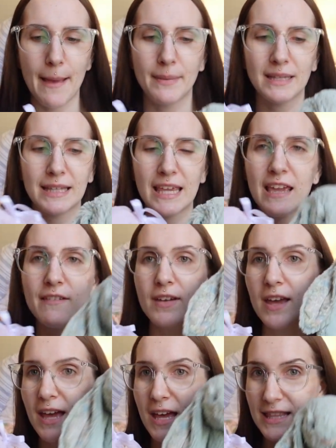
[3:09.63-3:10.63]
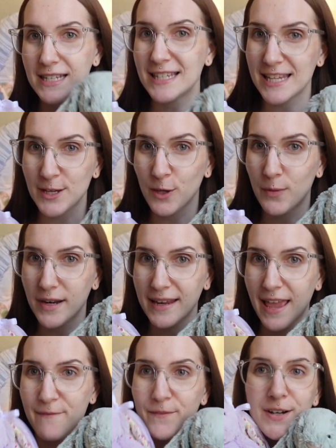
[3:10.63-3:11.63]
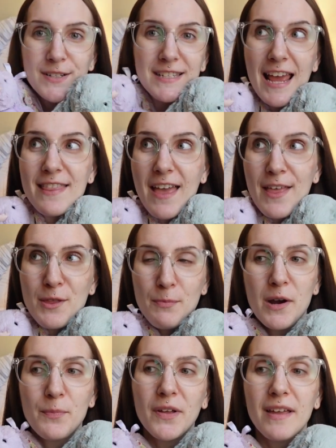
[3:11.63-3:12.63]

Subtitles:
I believe the teal one came first and then the purple.